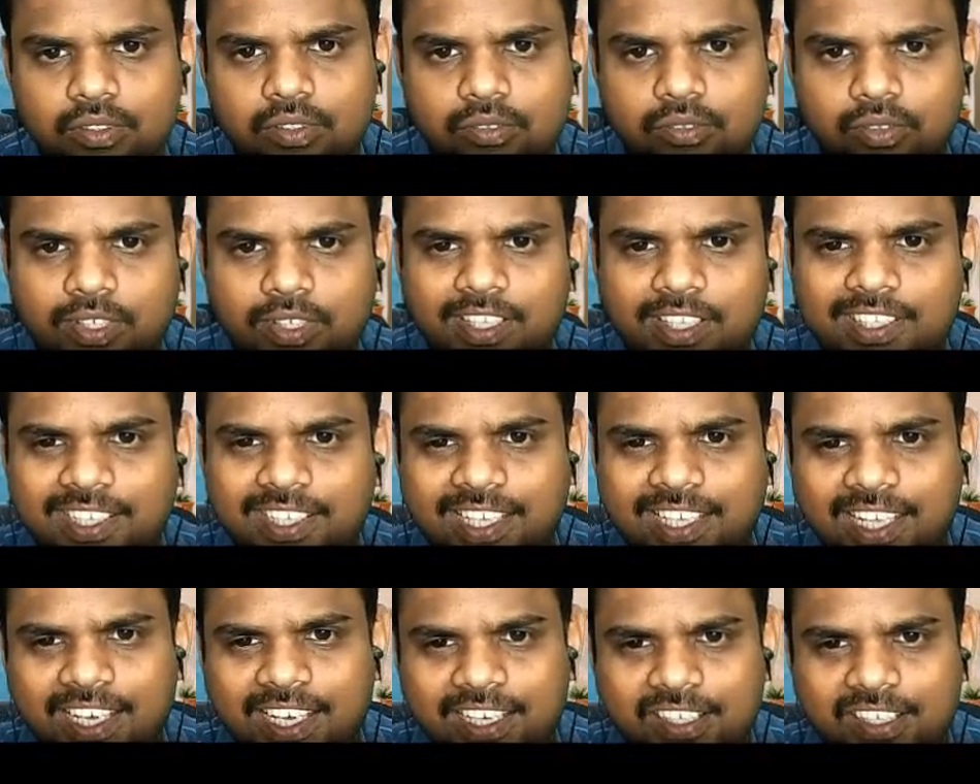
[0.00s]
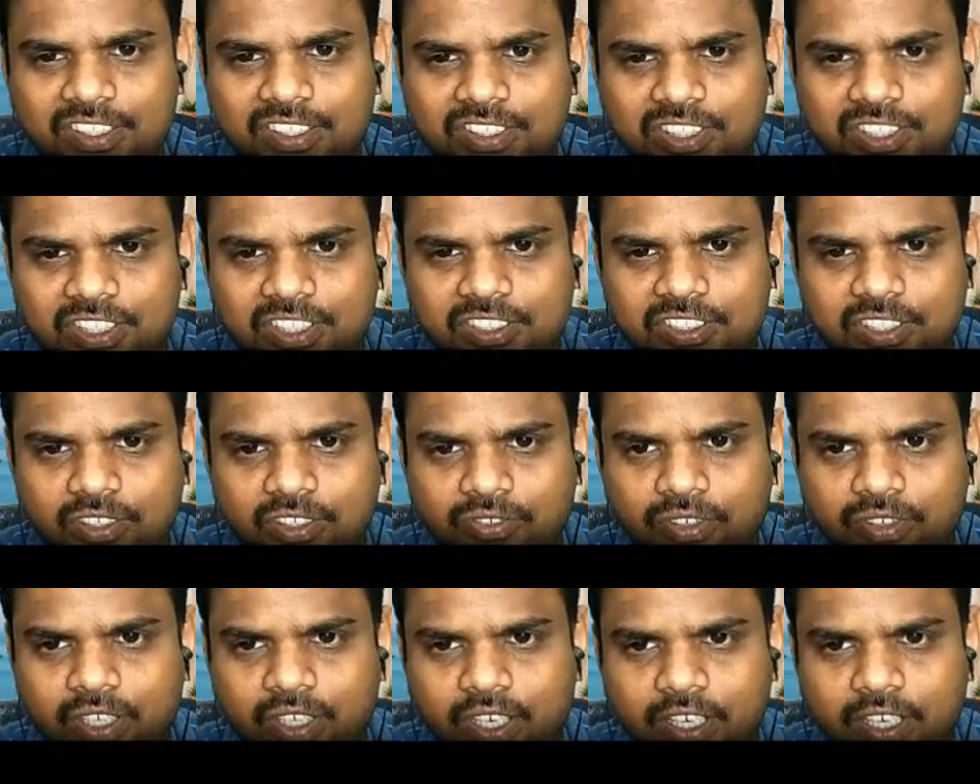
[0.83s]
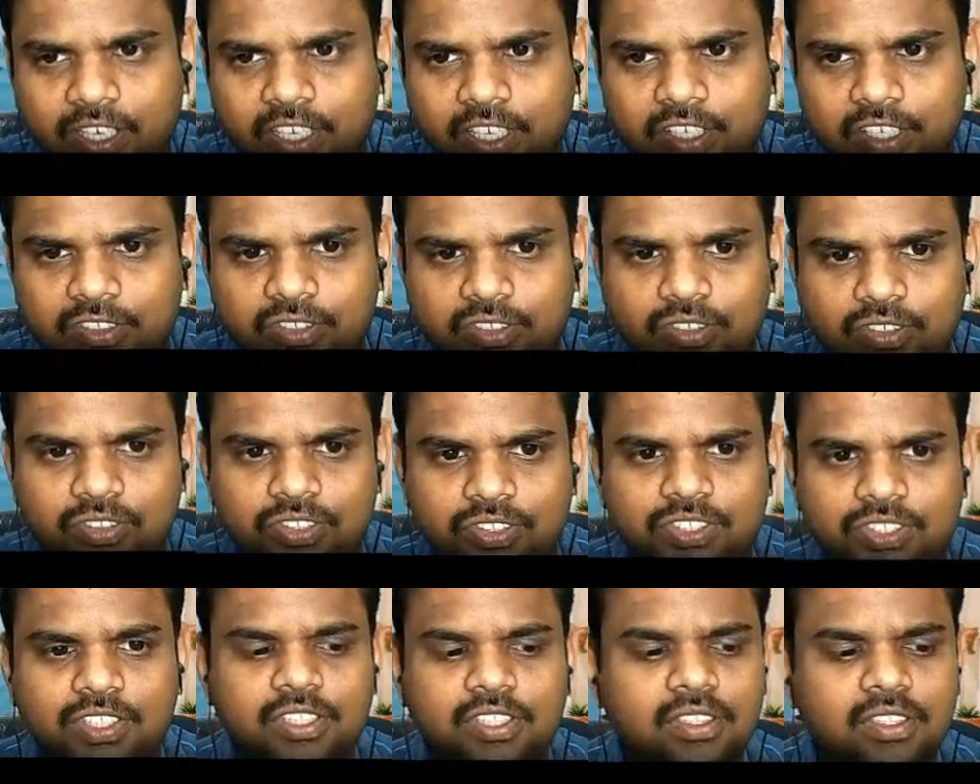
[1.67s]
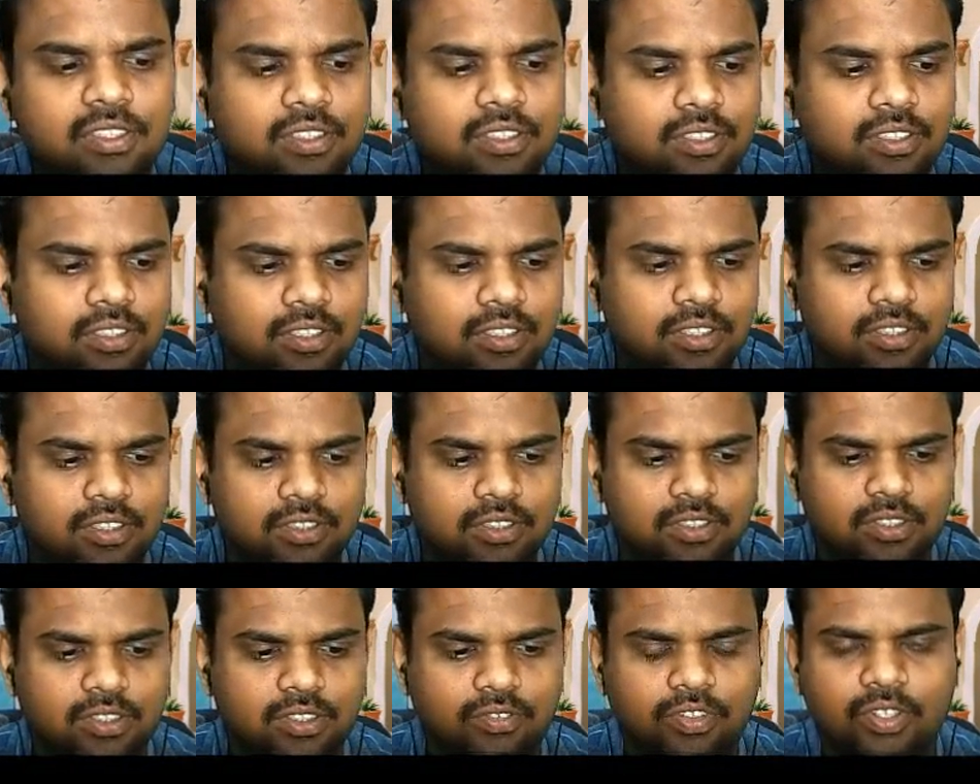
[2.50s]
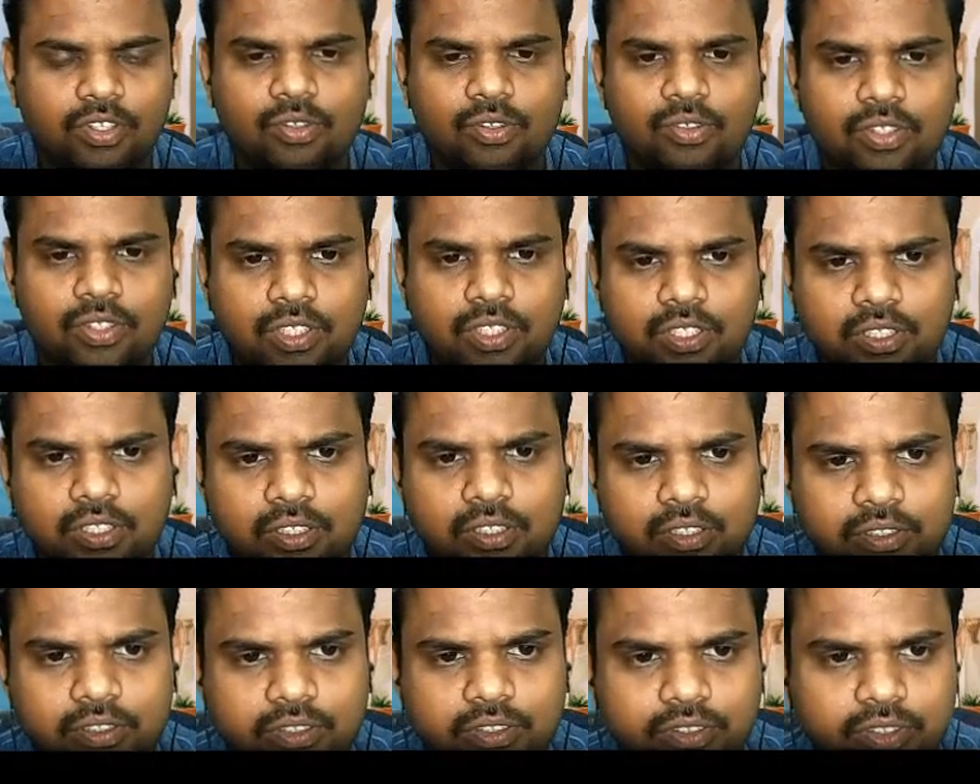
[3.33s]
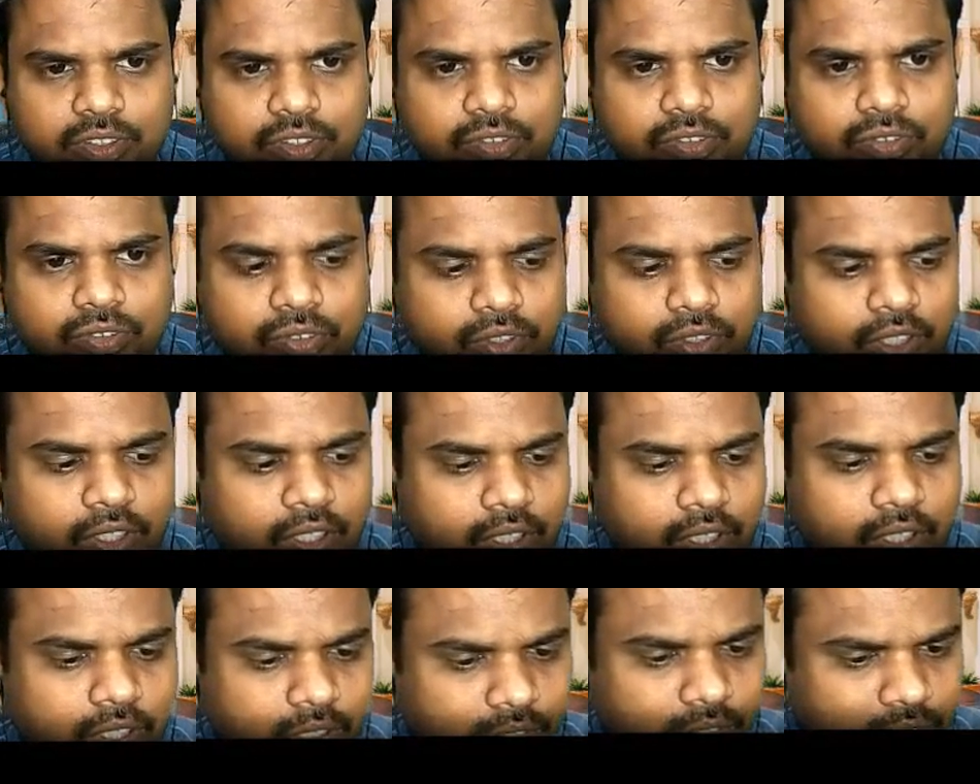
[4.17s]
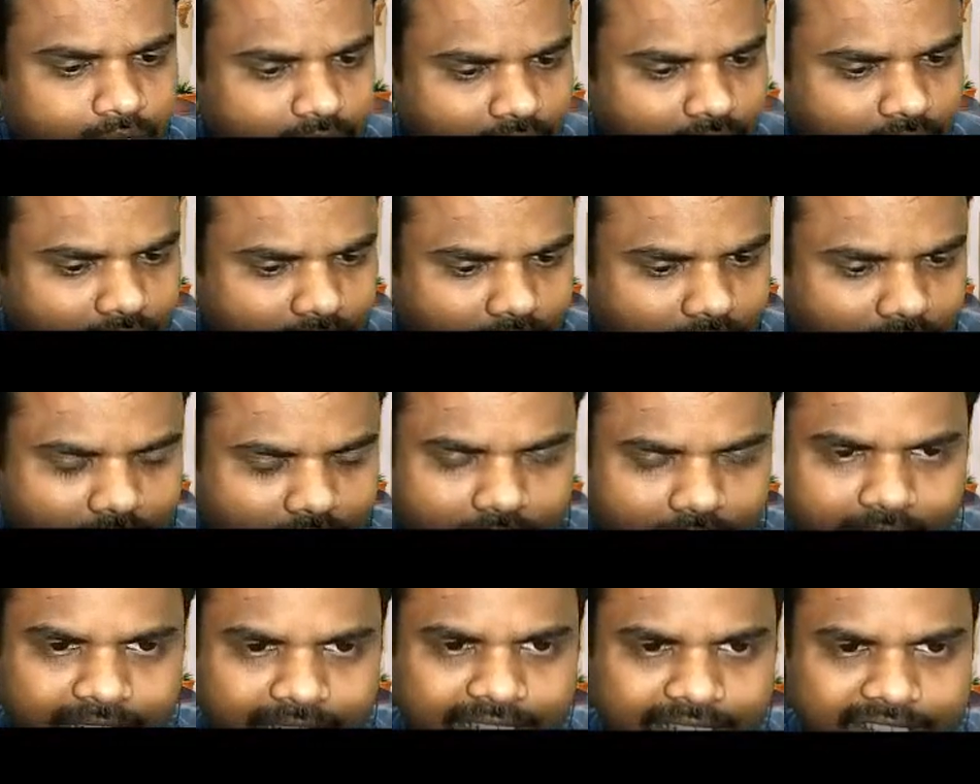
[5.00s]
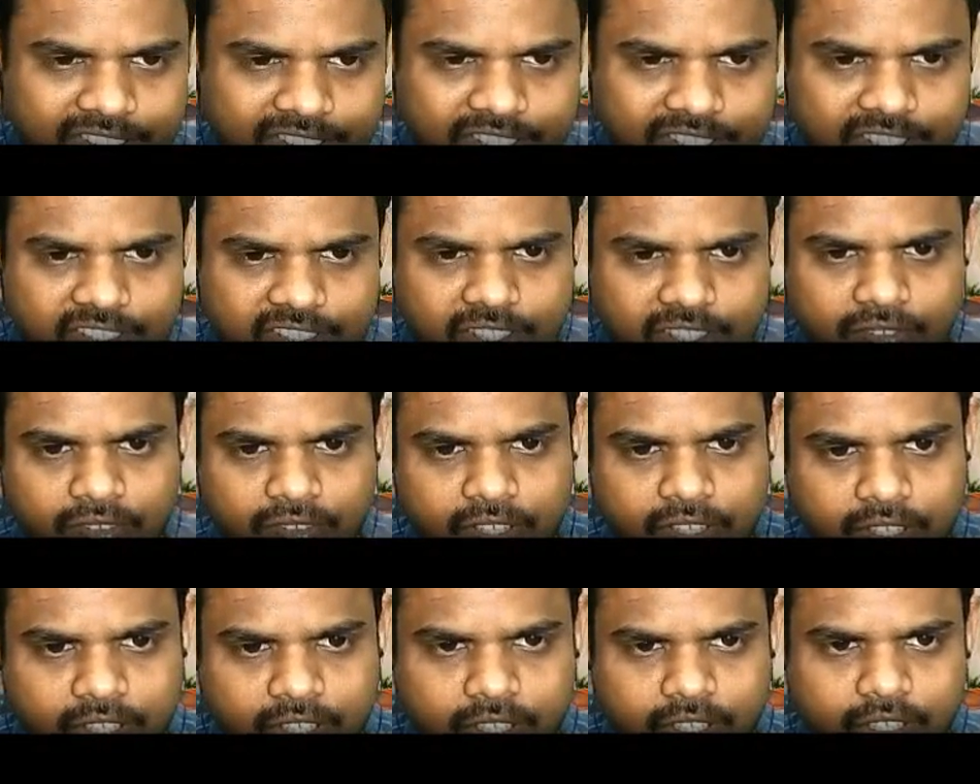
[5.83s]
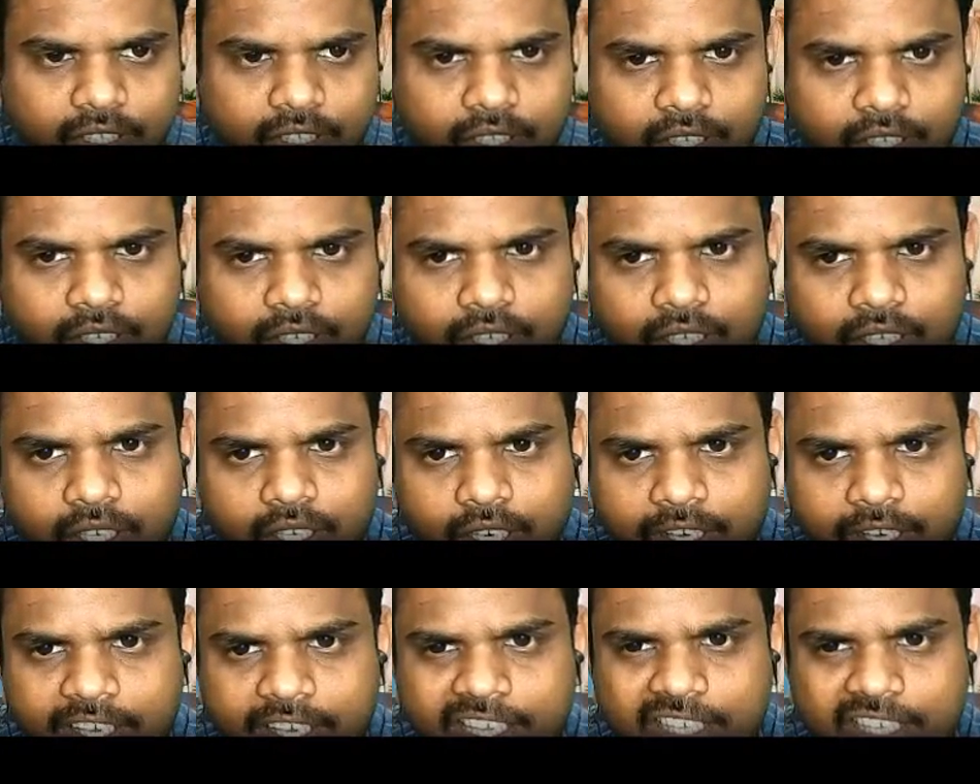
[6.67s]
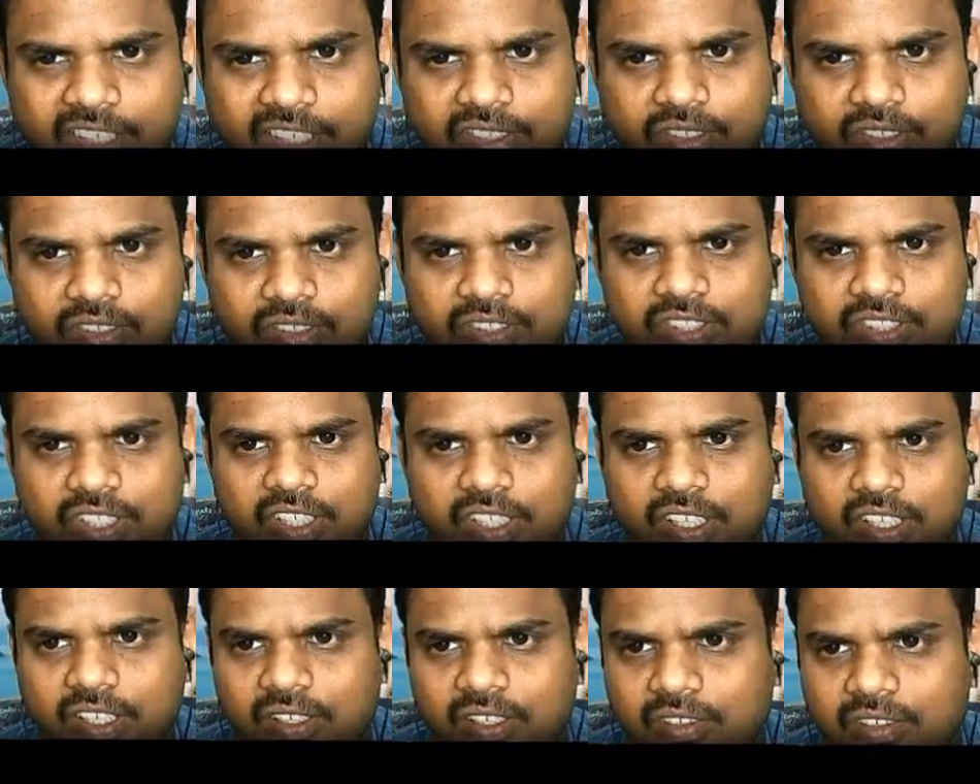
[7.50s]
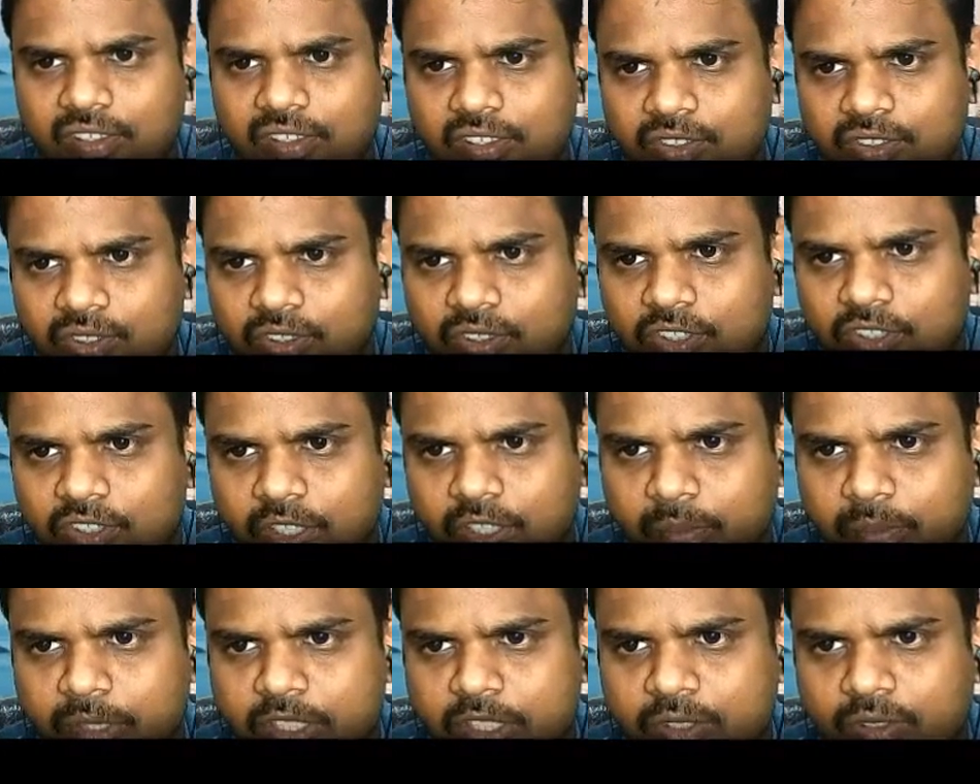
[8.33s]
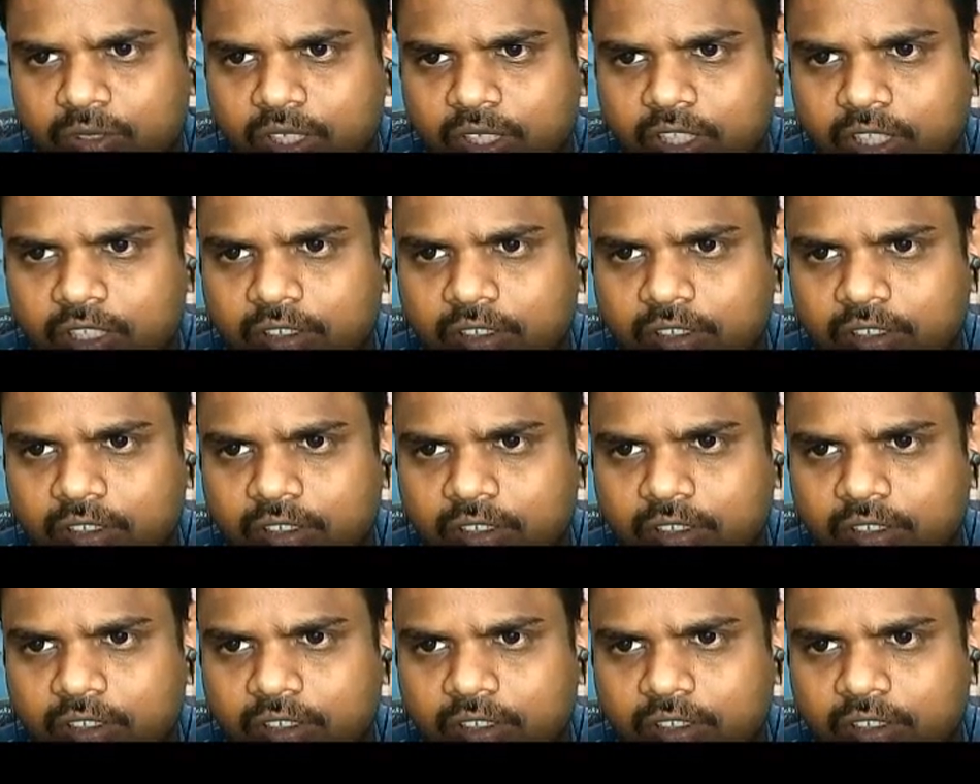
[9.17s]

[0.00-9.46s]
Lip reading: What are the characteristics of an ideal solution? So we know that. So the characteristics of an ideal solution are, a solution means what?